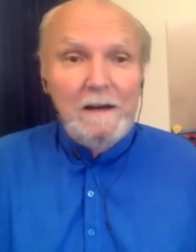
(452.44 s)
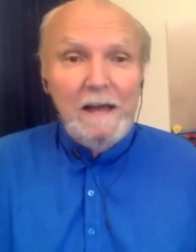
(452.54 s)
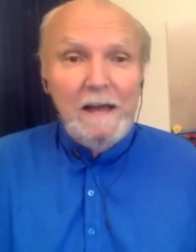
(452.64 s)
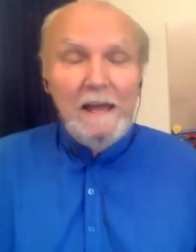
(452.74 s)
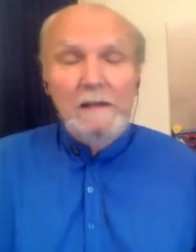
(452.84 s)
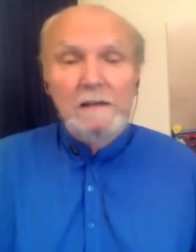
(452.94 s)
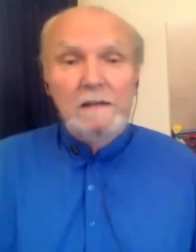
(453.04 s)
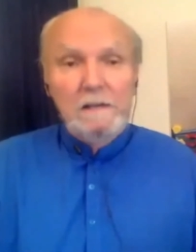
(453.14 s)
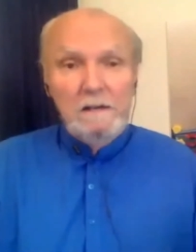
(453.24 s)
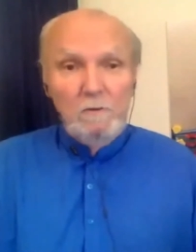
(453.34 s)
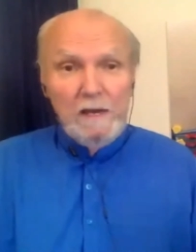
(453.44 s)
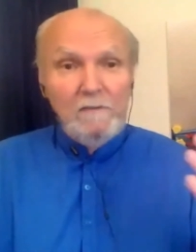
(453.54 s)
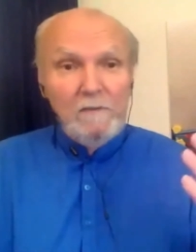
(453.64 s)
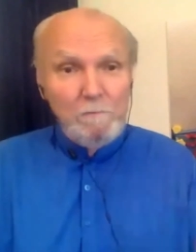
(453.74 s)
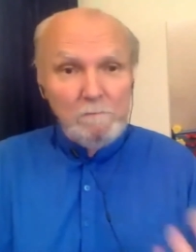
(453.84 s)
and we
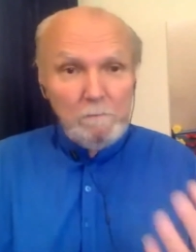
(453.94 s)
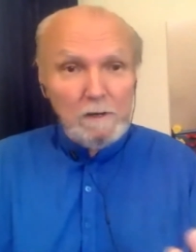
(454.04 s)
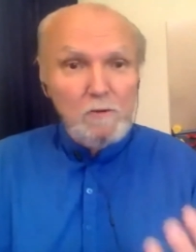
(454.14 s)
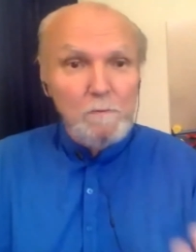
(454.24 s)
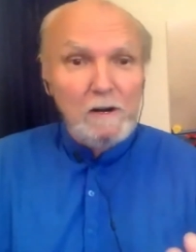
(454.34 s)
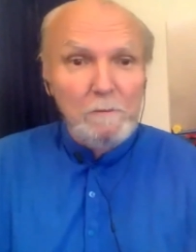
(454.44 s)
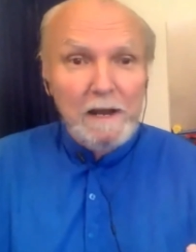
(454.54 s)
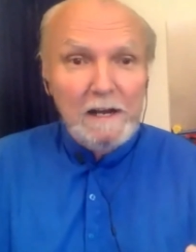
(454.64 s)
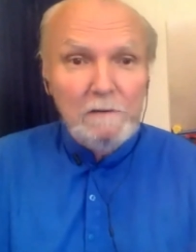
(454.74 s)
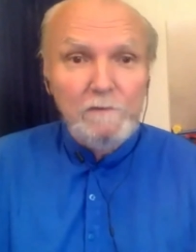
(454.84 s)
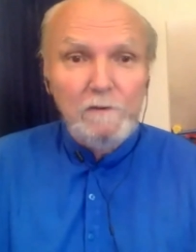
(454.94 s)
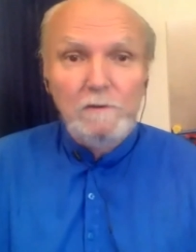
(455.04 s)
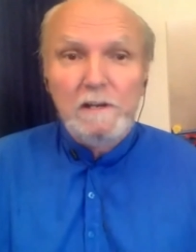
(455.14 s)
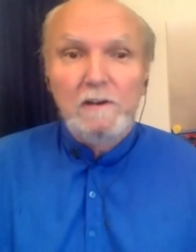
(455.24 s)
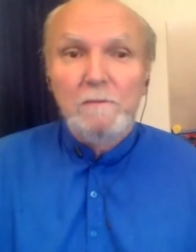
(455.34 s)
have a much better microphone
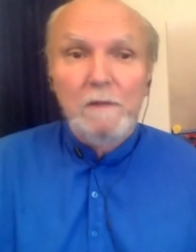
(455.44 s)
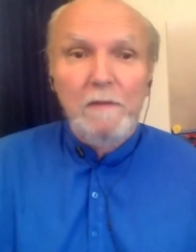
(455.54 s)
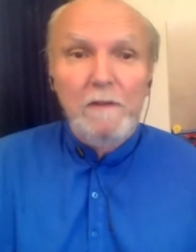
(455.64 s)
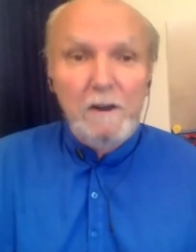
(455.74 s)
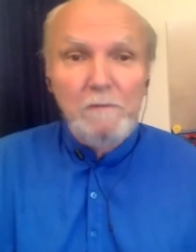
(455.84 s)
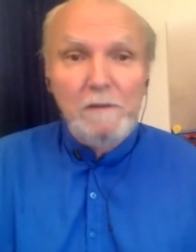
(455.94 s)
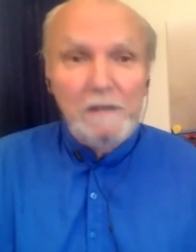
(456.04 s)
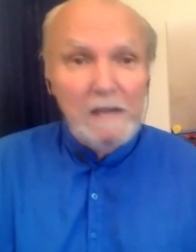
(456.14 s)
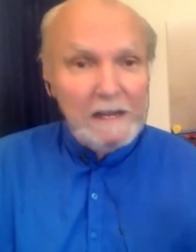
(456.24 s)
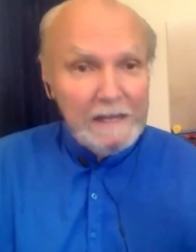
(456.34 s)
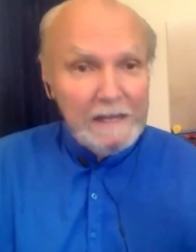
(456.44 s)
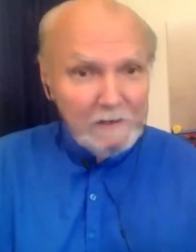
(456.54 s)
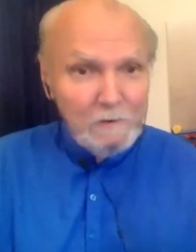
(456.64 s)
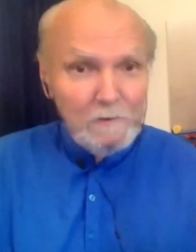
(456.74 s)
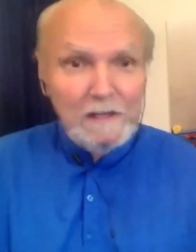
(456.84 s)
there, but I can't
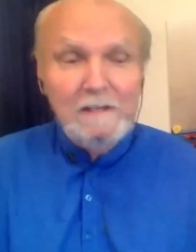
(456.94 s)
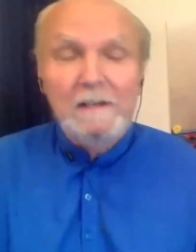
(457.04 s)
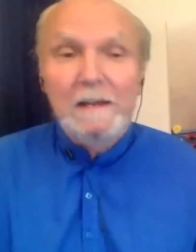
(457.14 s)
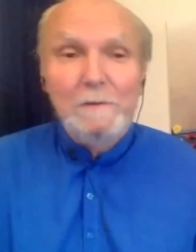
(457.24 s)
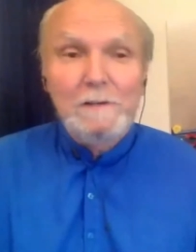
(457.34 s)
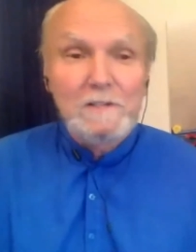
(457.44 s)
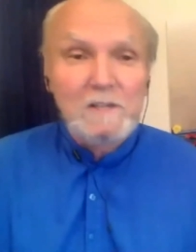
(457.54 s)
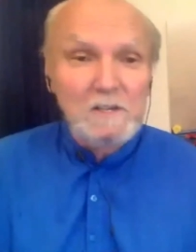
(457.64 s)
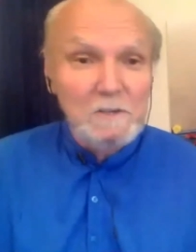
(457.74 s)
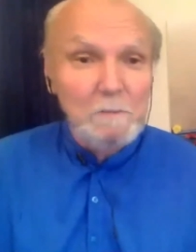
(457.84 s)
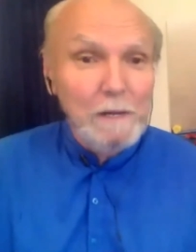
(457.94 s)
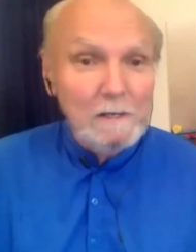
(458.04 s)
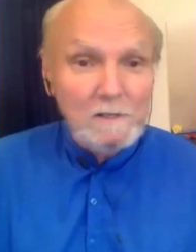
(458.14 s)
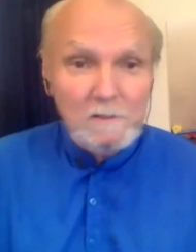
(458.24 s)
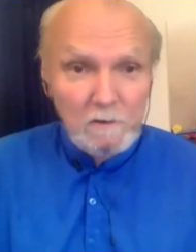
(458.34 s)
do that today because it's a
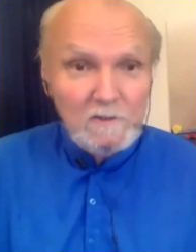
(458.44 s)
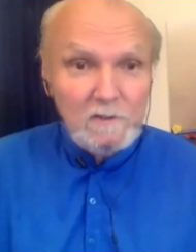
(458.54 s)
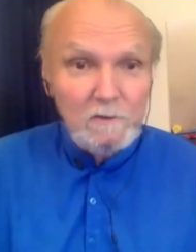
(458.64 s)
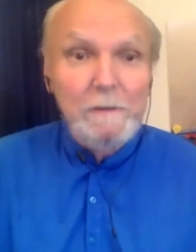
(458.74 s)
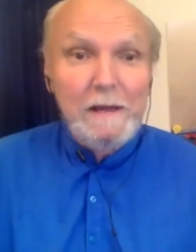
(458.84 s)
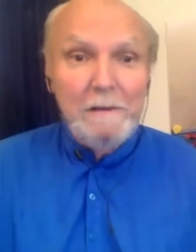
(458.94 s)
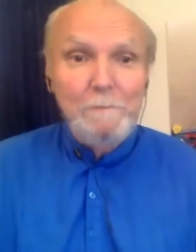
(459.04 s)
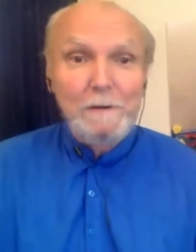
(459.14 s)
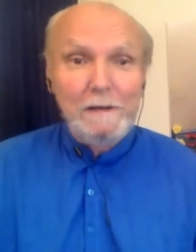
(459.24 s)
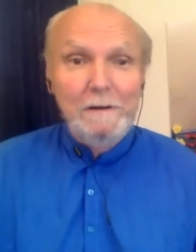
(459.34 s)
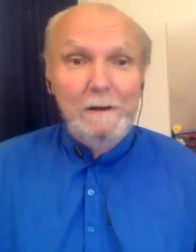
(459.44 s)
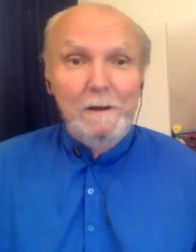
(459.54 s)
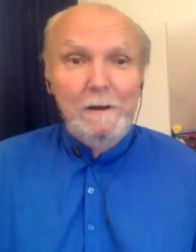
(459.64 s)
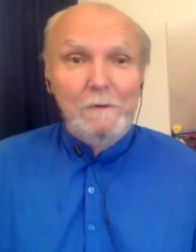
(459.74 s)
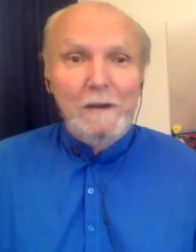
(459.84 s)
big snowstorm happening
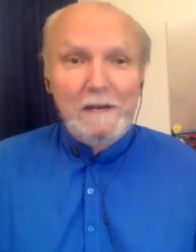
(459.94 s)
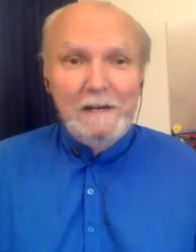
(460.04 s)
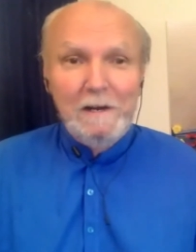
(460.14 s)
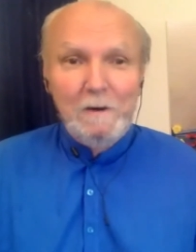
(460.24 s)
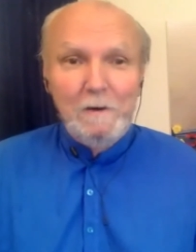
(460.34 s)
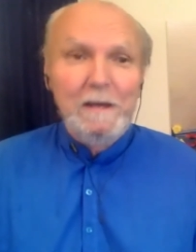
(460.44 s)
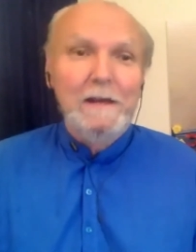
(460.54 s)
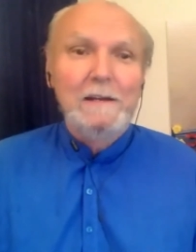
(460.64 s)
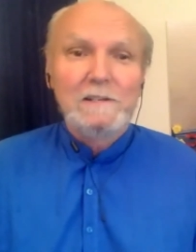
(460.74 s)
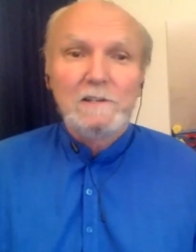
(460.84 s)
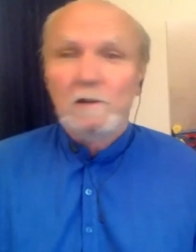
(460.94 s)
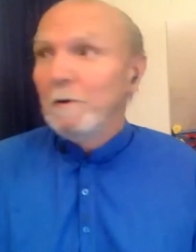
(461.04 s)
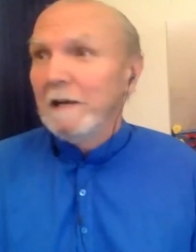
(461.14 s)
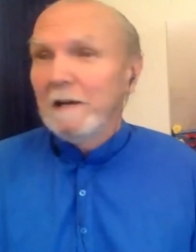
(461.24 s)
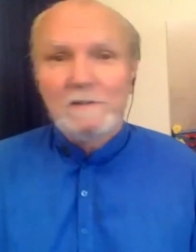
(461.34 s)
right now, and it's
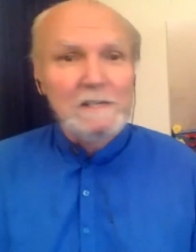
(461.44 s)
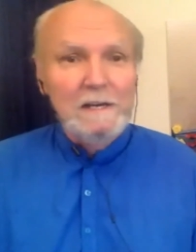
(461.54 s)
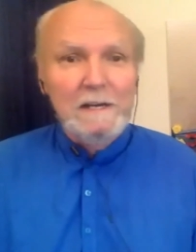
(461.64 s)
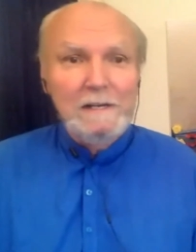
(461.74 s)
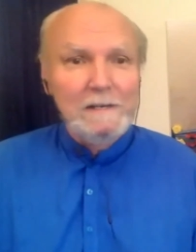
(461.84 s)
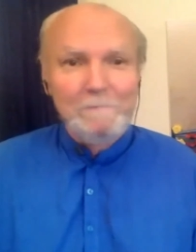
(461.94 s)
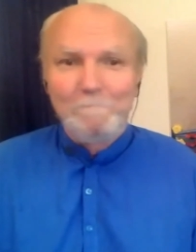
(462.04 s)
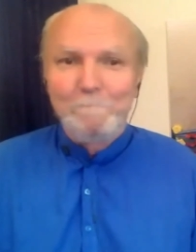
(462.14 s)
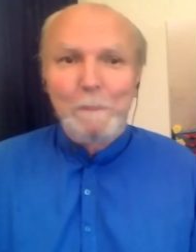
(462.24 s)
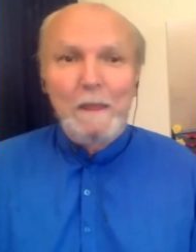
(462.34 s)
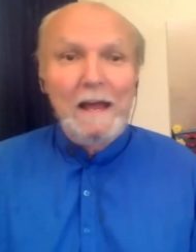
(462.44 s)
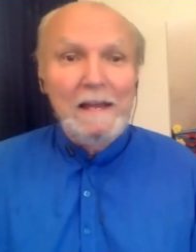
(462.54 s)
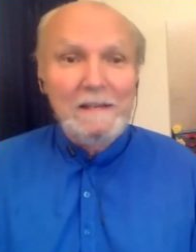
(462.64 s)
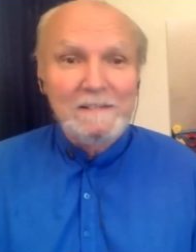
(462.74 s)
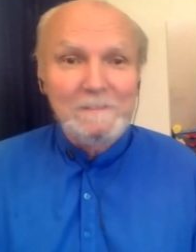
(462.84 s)
snowing outside, and I
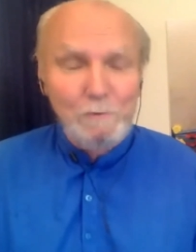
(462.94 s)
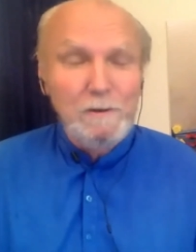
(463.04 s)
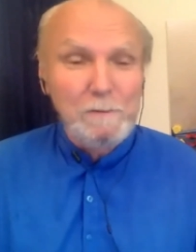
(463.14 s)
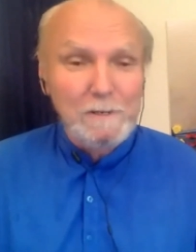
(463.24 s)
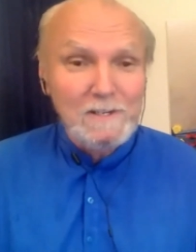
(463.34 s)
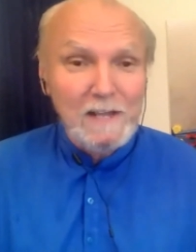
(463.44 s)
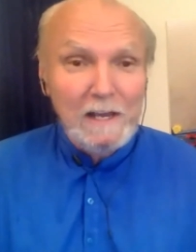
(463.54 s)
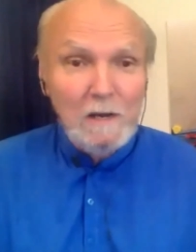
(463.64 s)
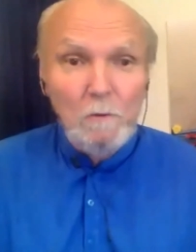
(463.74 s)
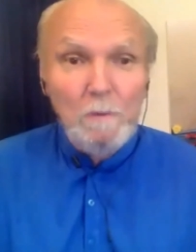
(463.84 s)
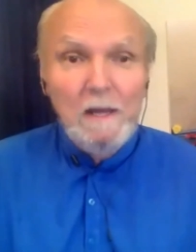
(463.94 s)
had to pretty much stay home.